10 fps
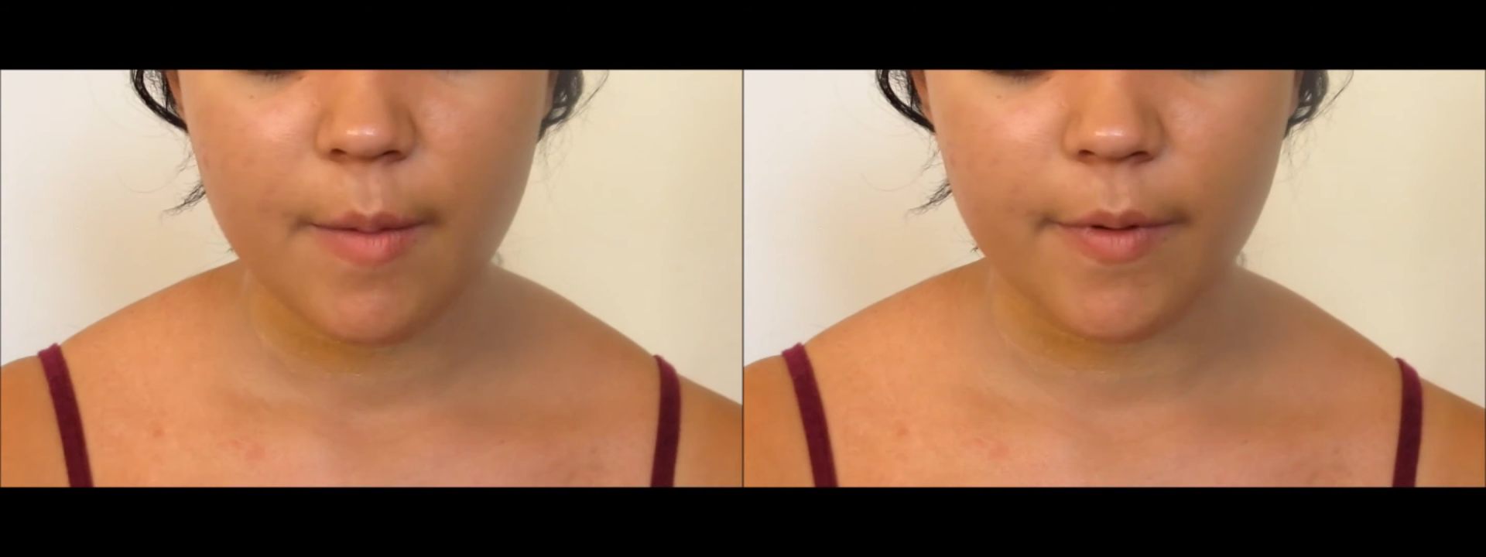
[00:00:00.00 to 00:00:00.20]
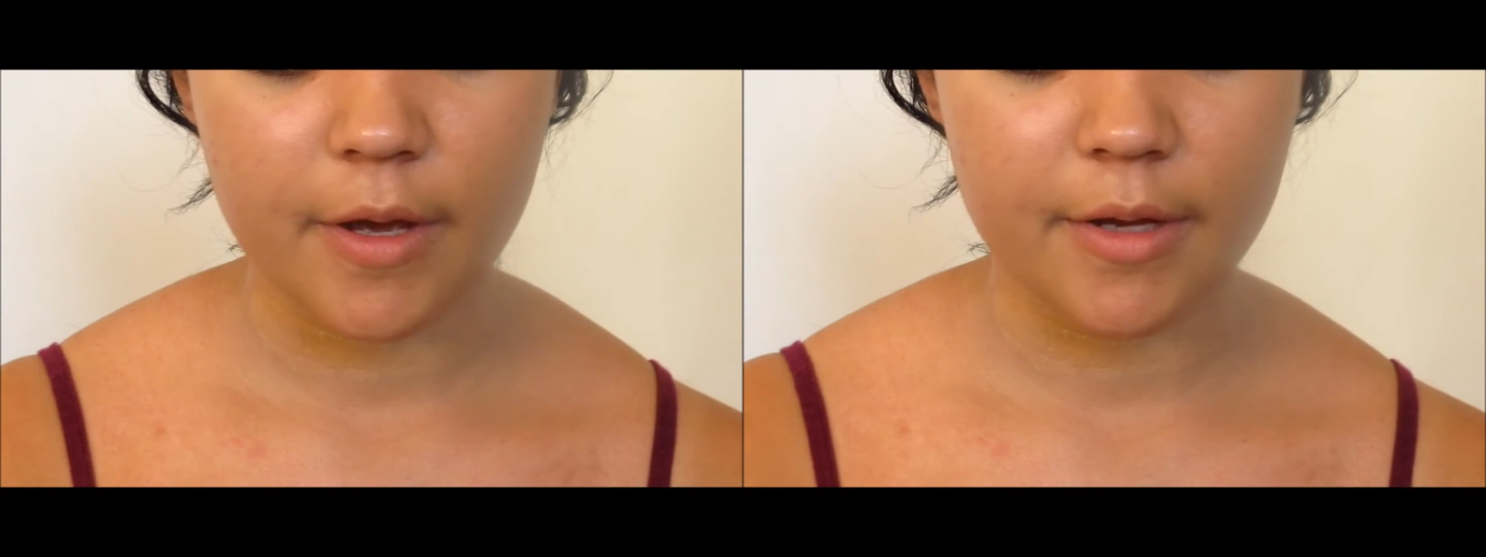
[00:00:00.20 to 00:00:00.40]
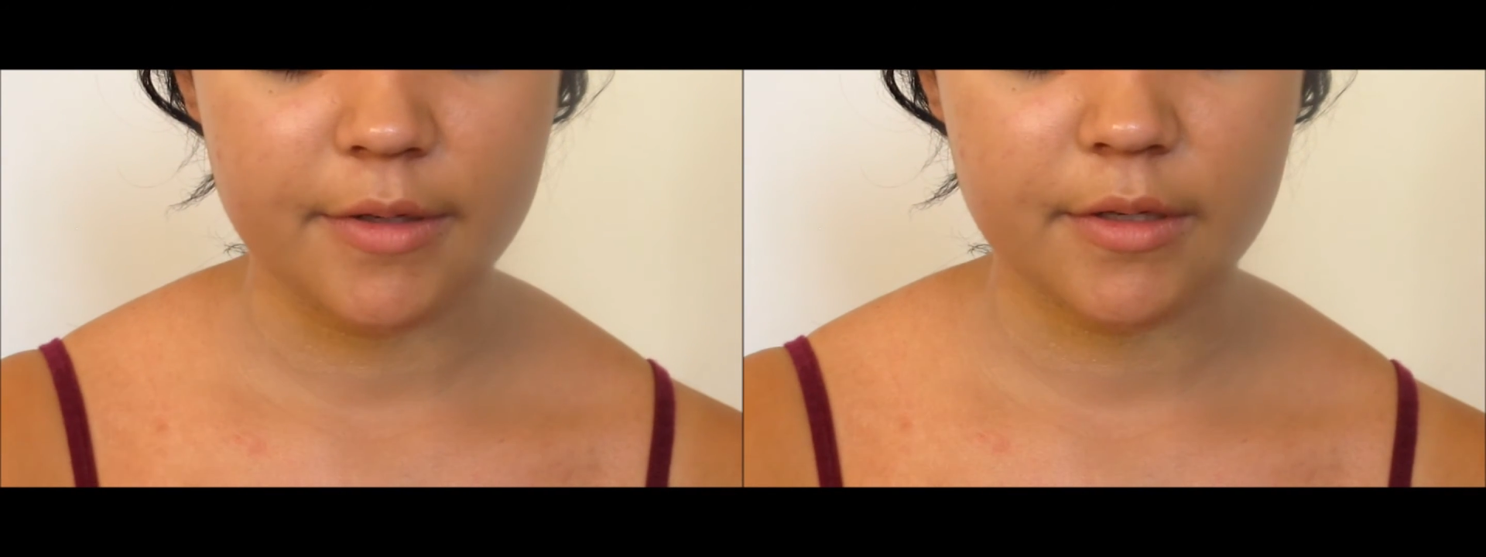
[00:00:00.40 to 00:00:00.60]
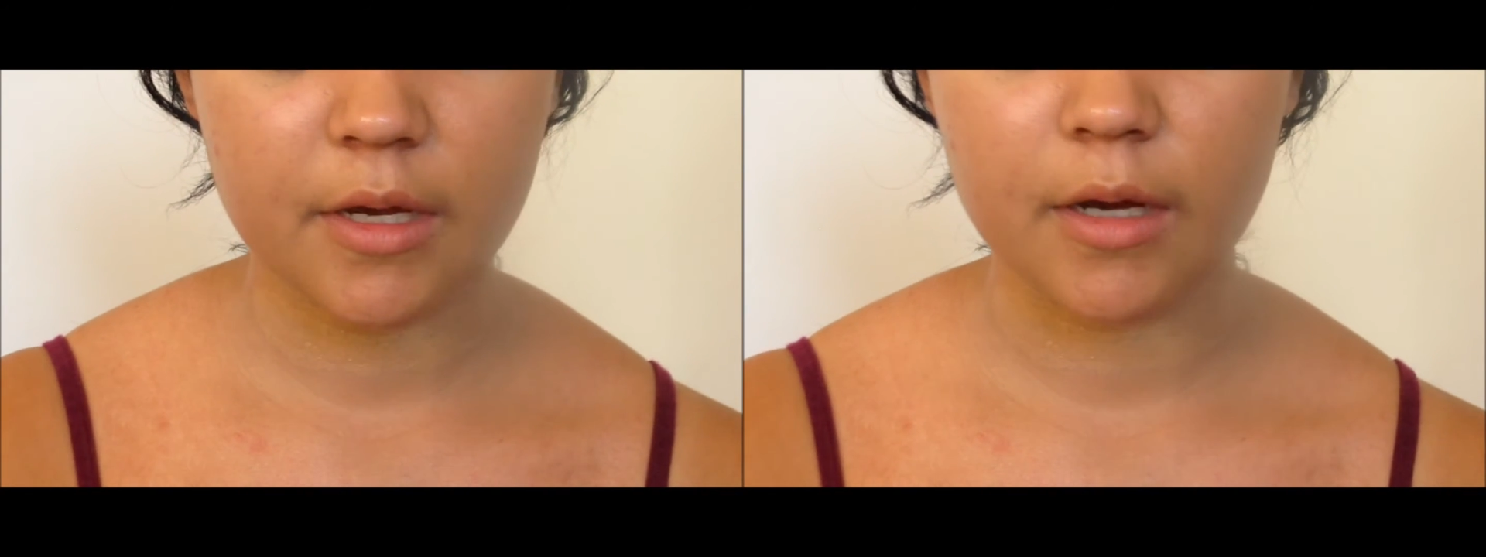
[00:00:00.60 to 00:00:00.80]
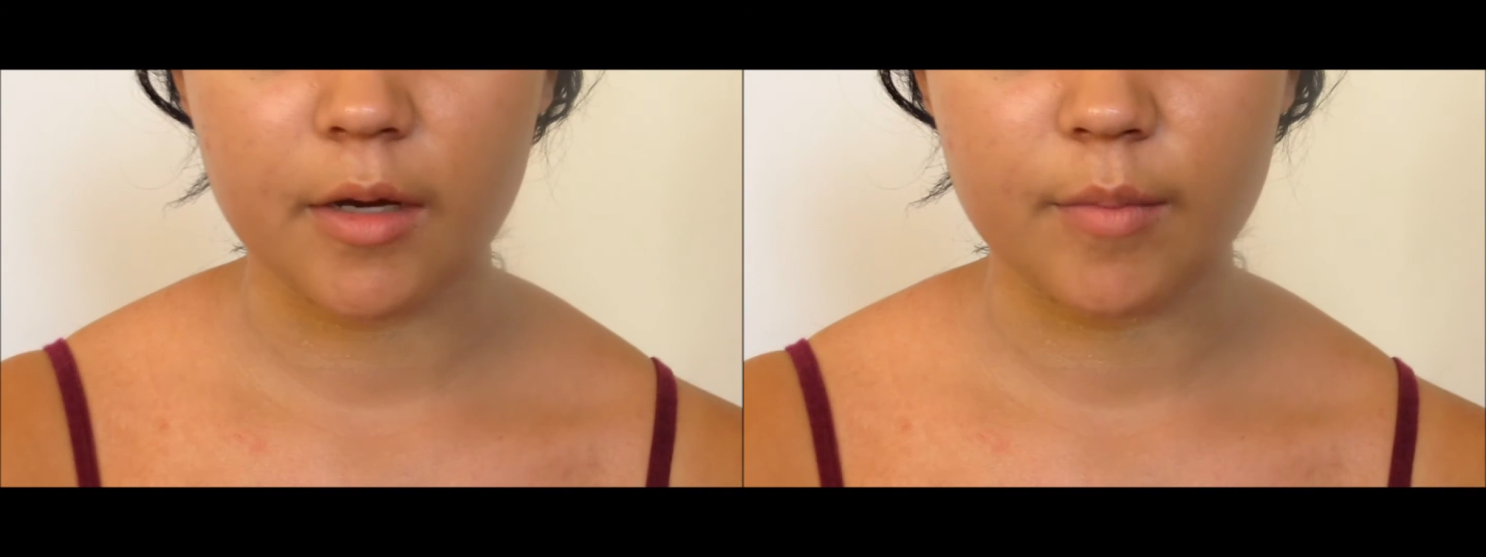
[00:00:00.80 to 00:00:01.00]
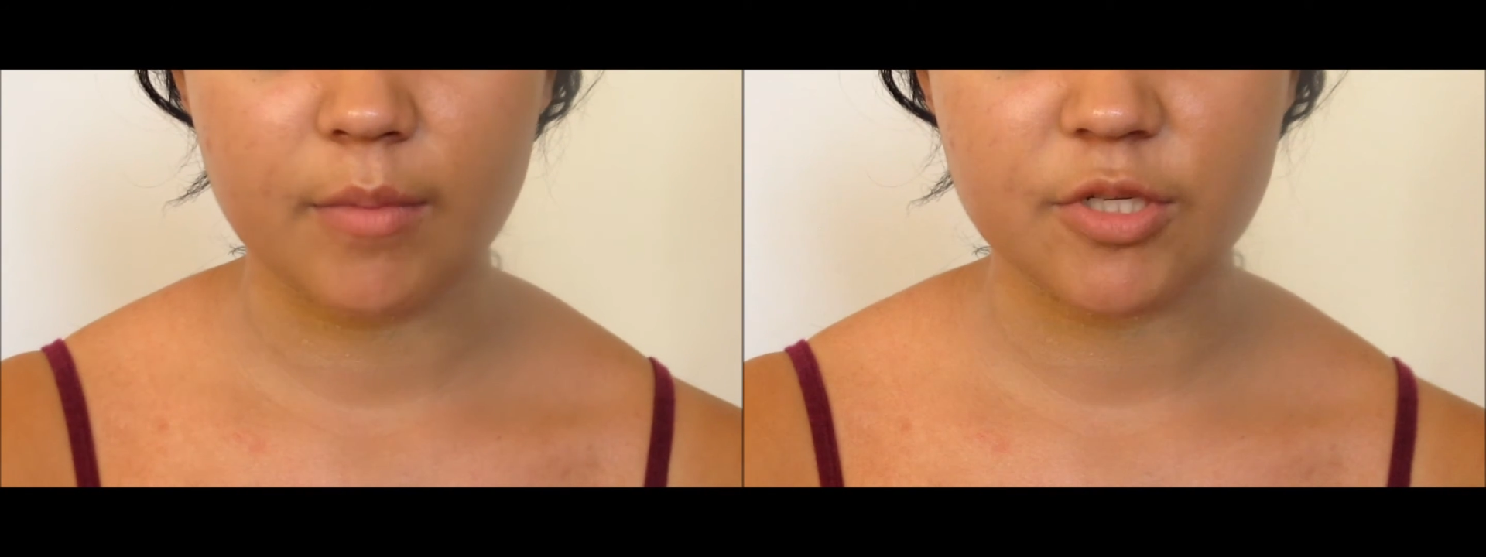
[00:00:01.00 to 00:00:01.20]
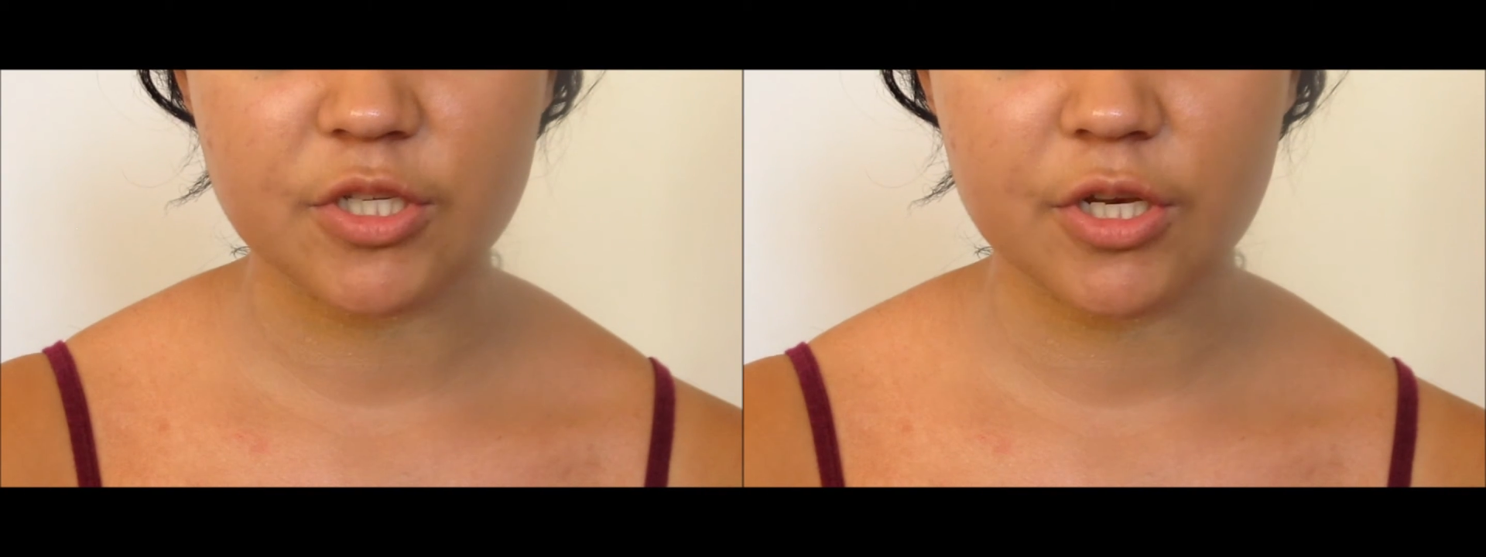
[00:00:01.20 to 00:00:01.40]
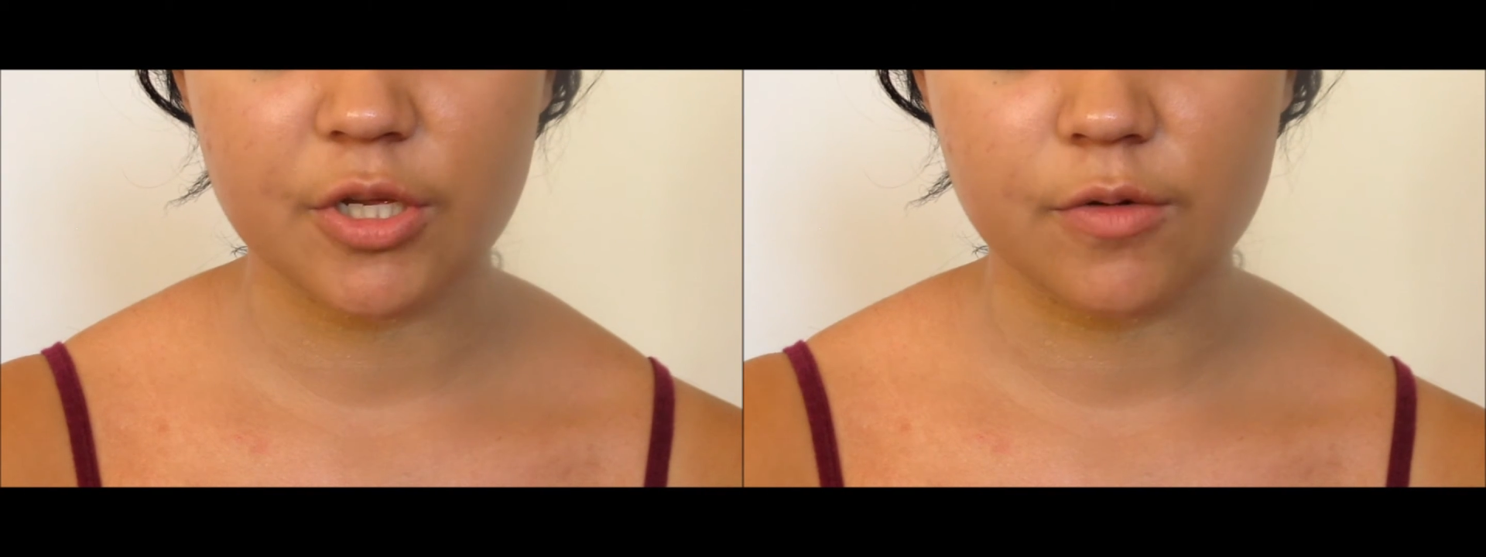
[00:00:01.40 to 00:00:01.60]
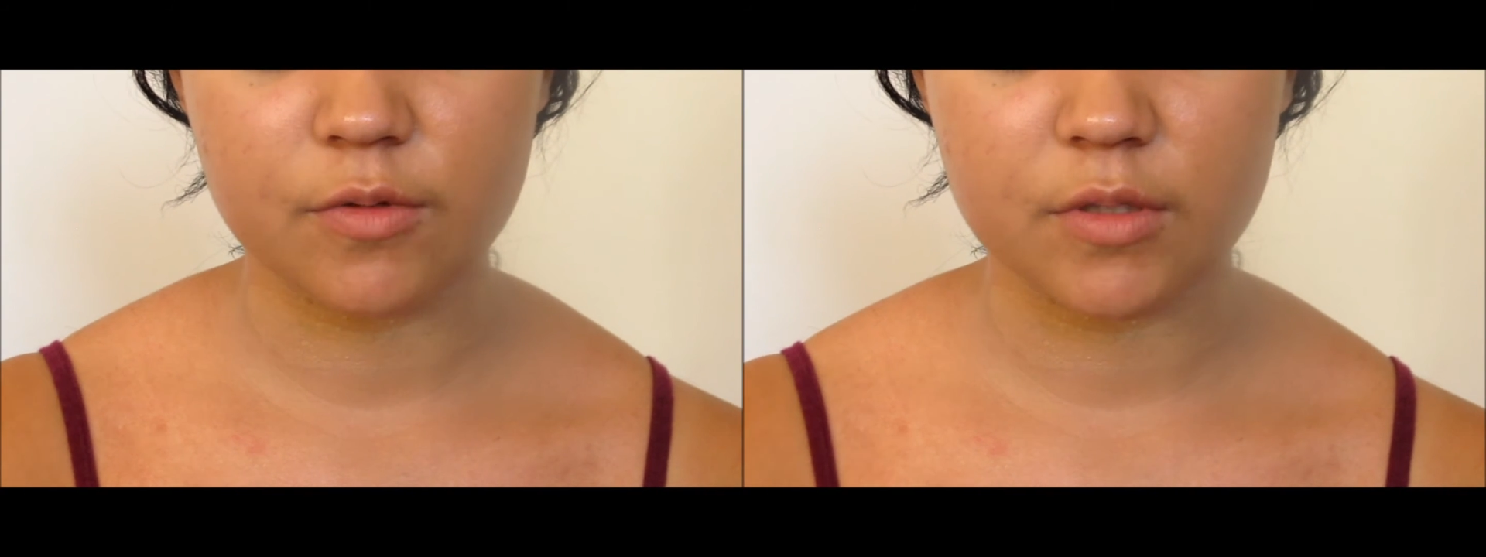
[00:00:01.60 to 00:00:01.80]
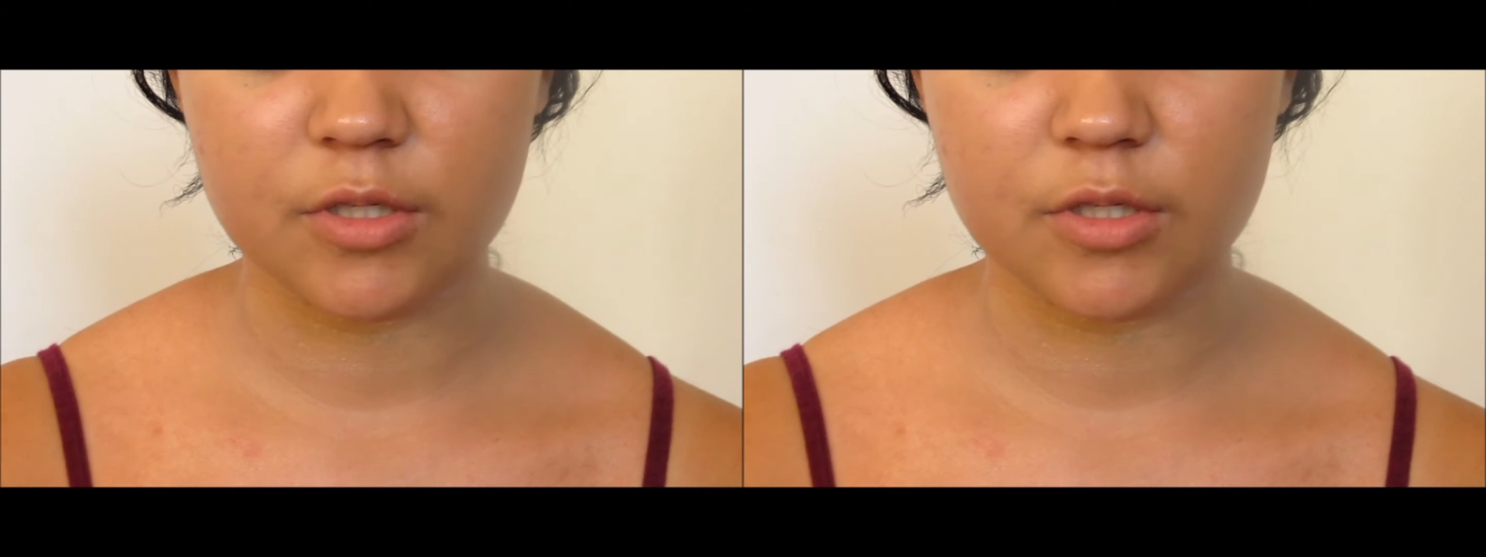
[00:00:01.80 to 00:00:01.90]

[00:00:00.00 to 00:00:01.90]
but I'm just going to use